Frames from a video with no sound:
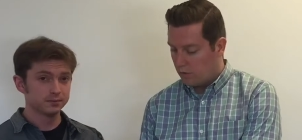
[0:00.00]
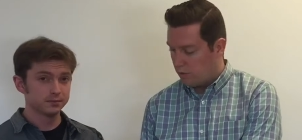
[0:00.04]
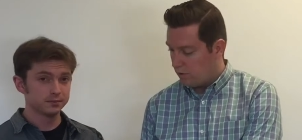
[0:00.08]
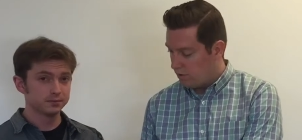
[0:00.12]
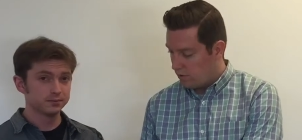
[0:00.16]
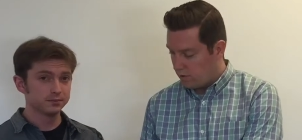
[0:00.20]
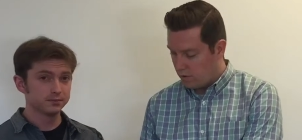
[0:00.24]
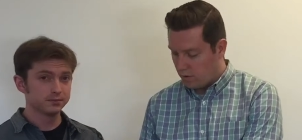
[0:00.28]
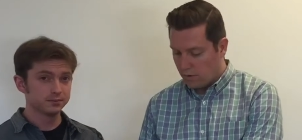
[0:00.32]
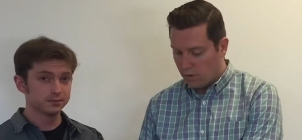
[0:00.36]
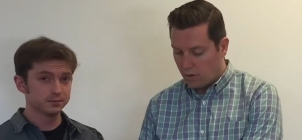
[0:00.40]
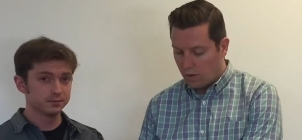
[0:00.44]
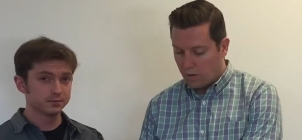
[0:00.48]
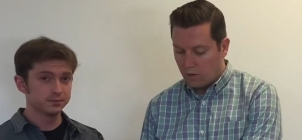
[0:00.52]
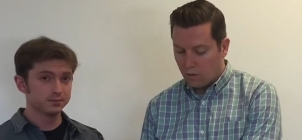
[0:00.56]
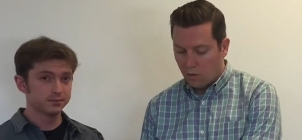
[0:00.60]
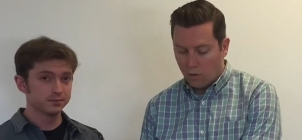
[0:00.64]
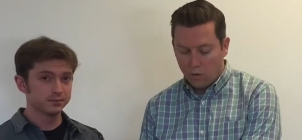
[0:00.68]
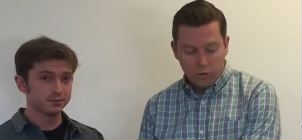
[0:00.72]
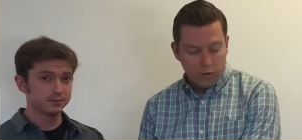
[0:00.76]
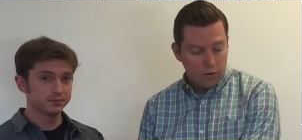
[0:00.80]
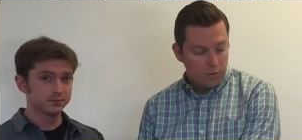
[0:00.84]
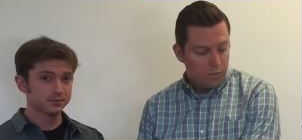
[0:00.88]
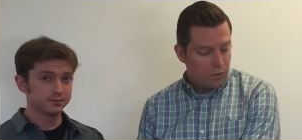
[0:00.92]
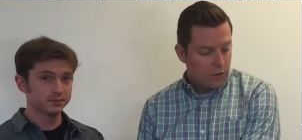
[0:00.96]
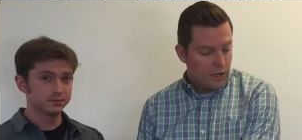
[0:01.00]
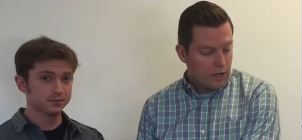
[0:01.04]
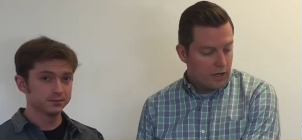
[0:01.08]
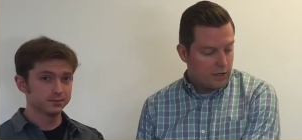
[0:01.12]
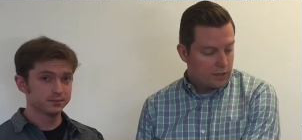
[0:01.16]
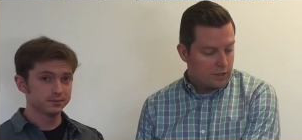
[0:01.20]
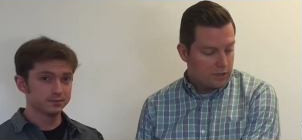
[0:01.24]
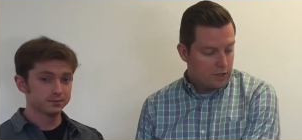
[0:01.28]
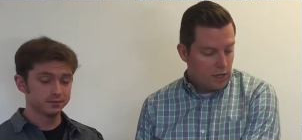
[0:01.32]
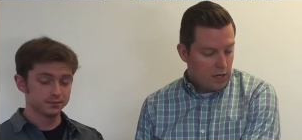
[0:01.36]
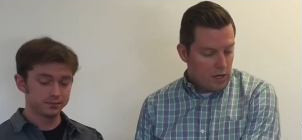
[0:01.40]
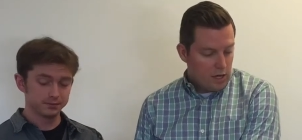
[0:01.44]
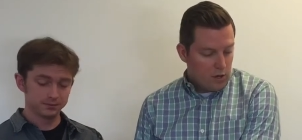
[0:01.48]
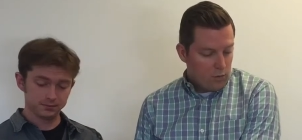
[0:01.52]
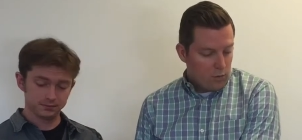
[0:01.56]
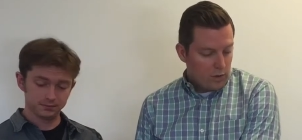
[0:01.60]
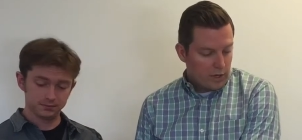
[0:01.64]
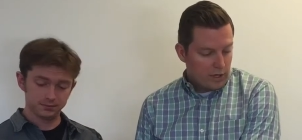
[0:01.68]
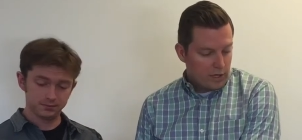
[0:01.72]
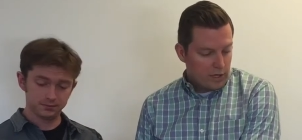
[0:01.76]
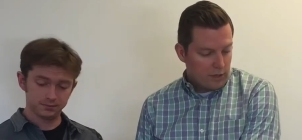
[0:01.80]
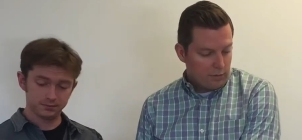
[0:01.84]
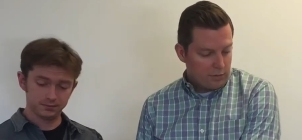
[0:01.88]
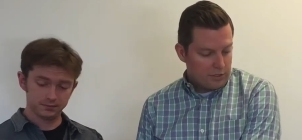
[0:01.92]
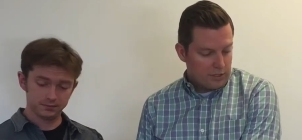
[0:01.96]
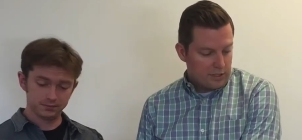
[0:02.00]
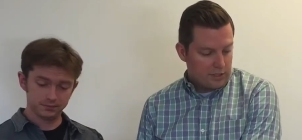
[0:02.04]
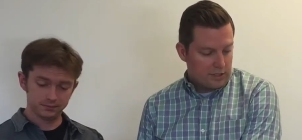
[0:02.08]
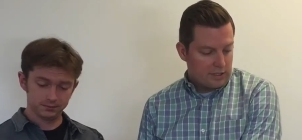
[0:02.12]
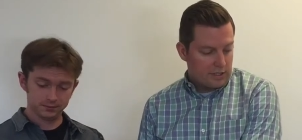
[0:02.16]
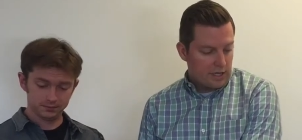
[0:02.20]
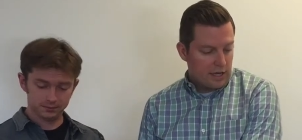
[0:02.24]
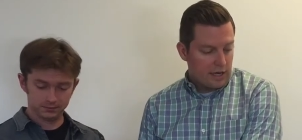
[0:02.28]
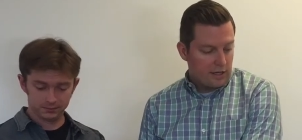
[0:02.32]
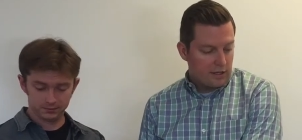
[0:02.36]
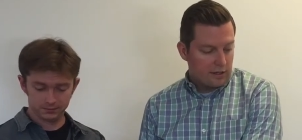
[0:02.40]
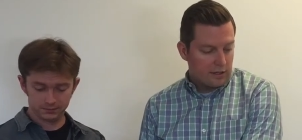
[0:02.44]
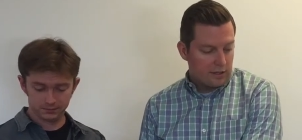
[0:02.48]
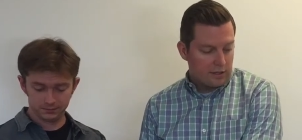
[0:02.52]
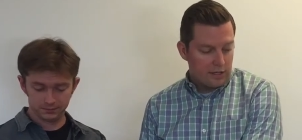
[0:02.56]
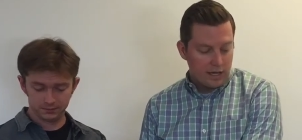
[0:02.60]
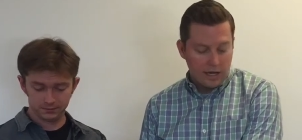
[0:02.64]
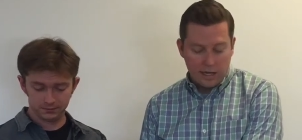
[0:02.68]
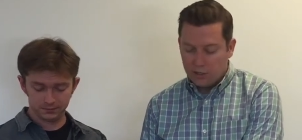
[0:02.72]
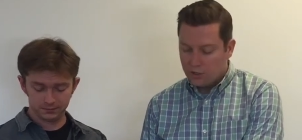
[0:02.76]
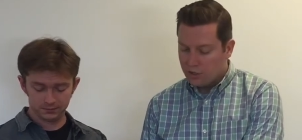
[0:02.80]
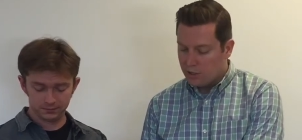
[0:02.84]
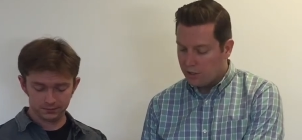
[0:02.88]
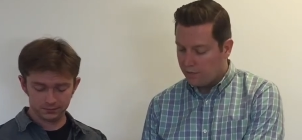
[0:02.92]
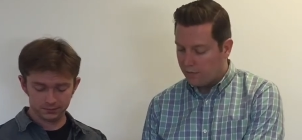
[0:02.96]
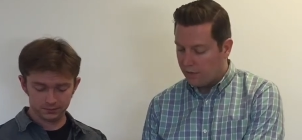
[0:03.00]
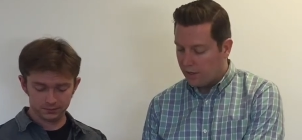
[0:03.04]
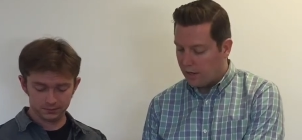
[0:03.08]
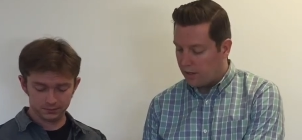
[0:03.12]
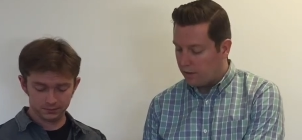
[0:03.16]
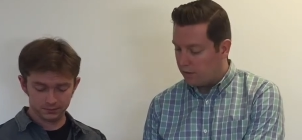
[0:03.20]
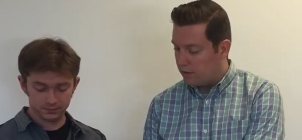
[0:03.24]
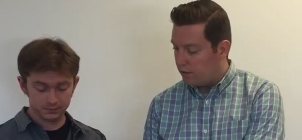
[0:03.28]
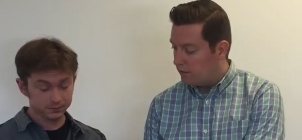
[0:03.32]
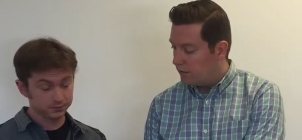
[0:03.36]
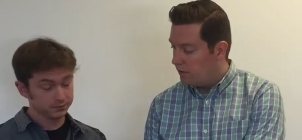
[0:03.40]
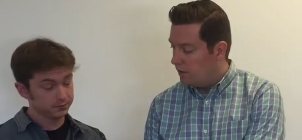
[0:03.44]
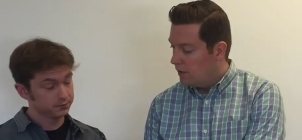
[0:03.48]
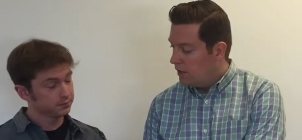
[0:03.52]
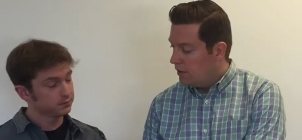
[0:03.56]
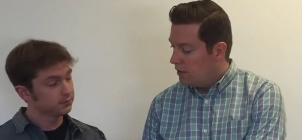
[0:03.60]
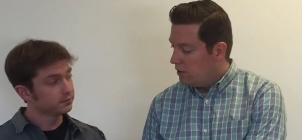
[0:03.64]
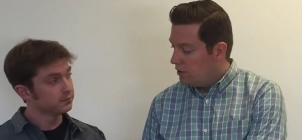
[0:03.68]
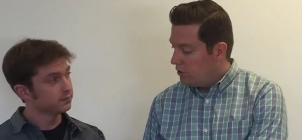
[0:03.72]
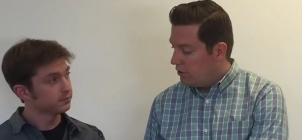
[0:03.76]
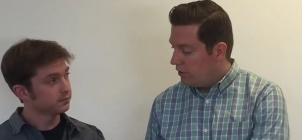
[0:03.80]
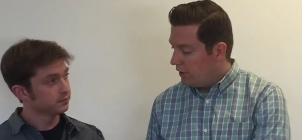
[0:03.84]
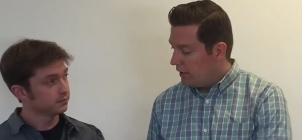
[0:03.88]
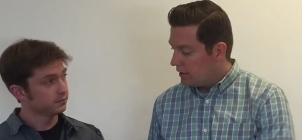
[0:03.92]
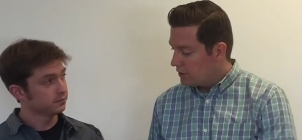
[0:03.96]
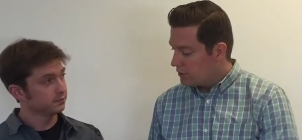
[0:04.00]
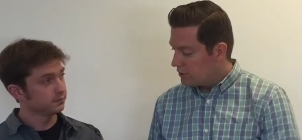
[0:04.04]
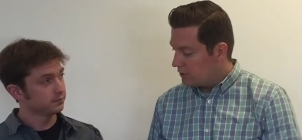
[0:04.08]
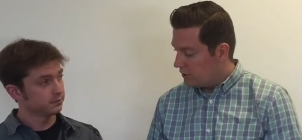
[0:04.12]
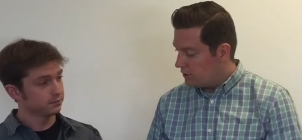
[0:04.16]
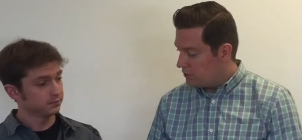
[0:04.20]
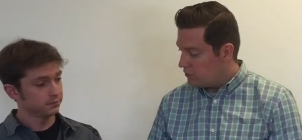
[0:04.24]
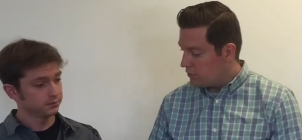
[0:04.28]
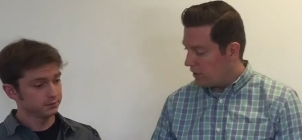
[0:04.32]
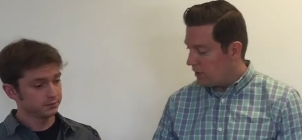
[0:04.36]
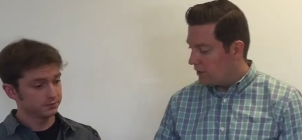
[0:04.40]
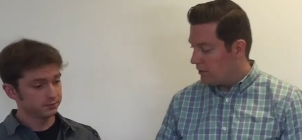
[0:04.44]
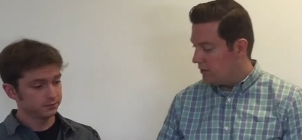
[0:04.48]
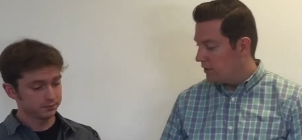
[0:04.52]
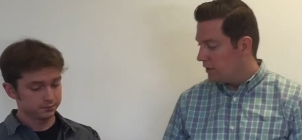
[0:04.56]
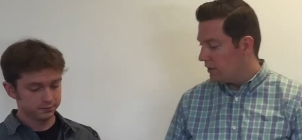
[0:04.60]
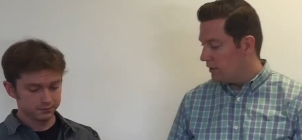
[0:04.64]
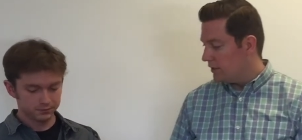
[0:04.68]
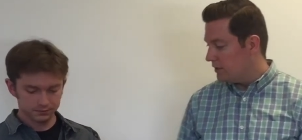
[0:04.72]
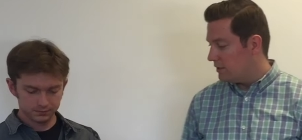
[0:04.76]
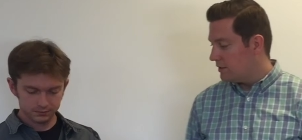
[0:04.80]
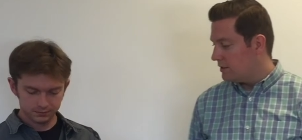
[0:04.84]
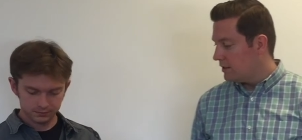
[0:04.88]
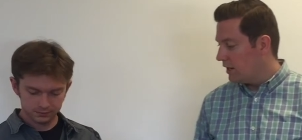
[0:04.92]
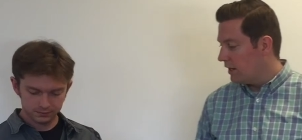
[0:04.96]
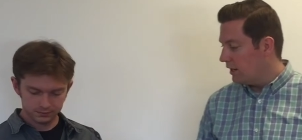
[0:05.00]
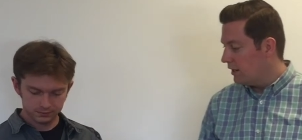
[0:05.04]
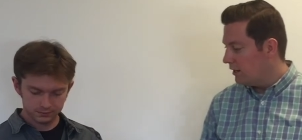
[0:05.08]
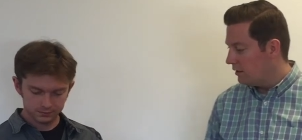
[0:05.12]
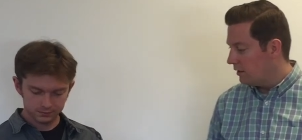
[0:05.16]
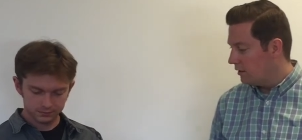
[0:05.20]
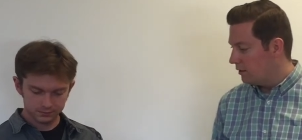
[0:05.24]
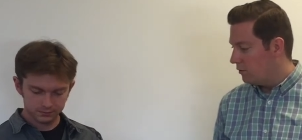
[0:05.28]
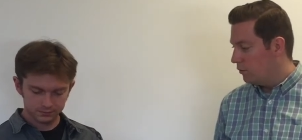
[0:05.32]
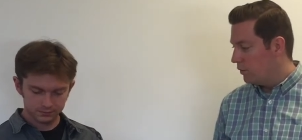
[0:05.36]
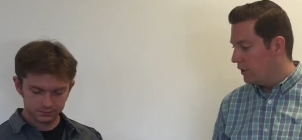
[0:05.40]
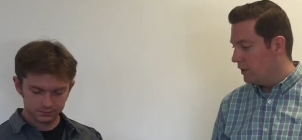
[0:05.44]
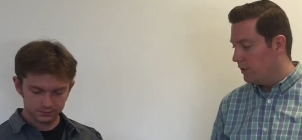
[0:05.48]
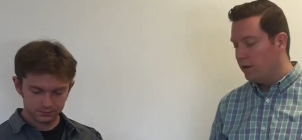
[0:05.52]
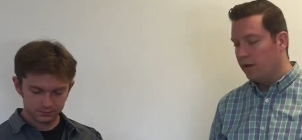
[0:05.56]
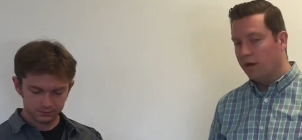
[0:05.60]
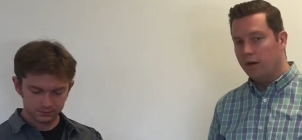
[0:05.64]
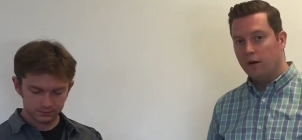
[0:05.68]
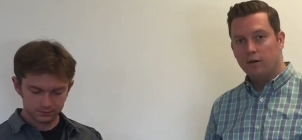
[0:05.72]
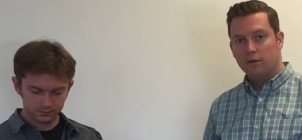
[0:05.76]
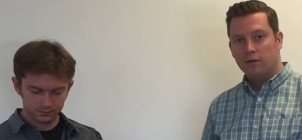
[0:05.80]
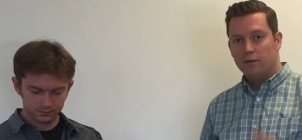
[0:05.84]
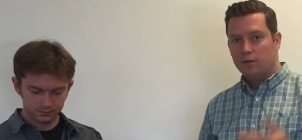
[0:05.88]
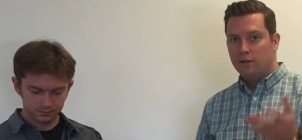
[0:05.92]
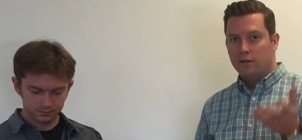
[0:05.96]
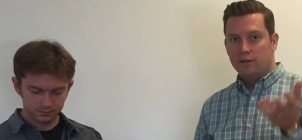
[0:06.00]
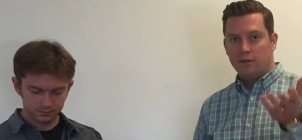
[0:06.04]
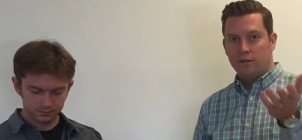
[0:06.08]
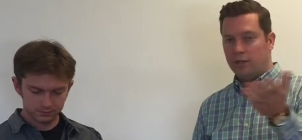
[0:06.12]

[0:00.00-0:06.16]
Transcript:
Speaker 1: or, or, or, older products, when it comes to setting the tension value, you're actually trying to look at this tiny little window.